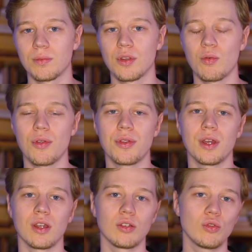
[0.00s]
With
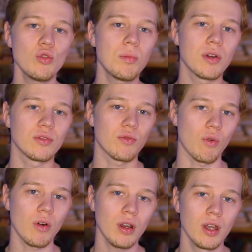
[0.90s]
the
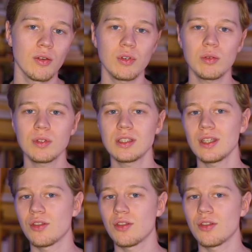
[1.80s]
2.4 frequency,